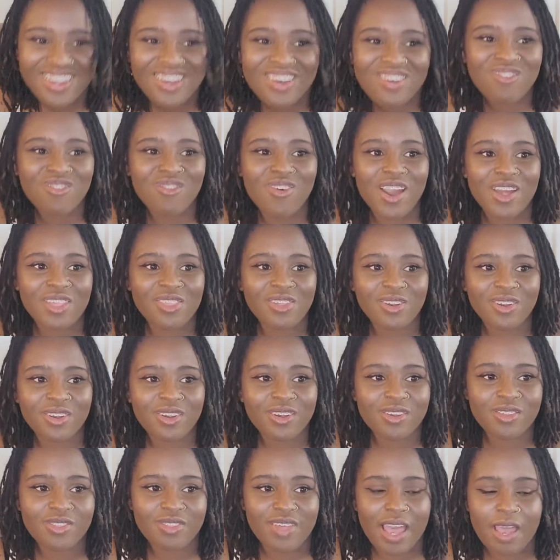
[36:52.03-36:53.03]

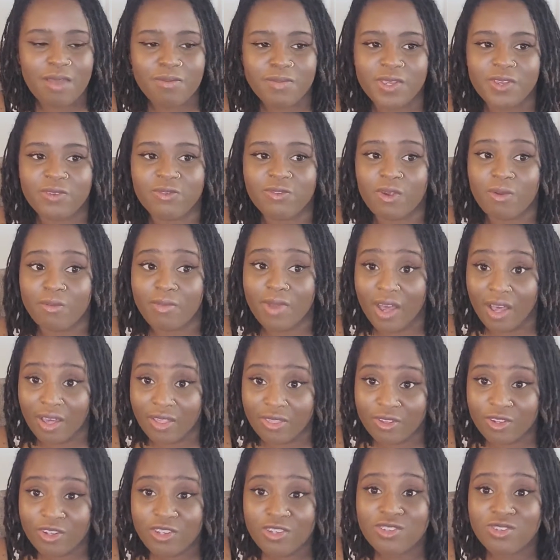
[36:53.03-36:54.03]
Whether that be from
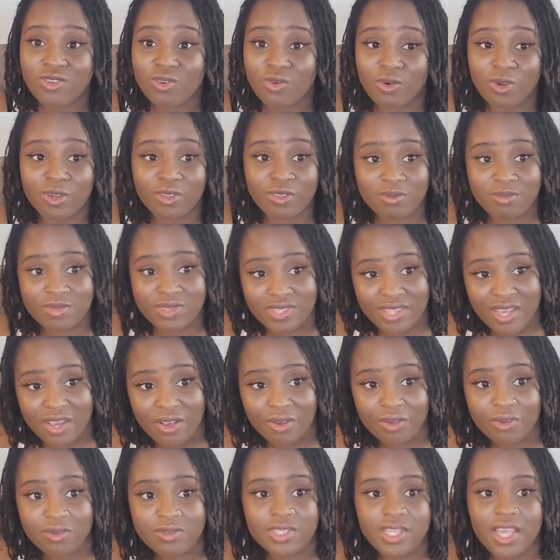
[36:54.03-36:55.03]
others or
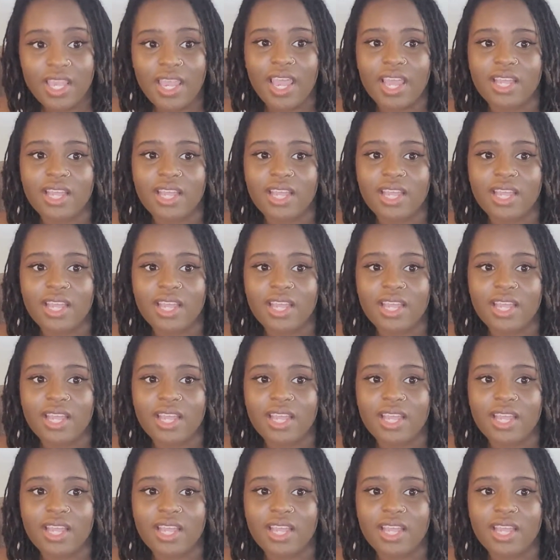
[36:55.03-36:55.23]
themselves,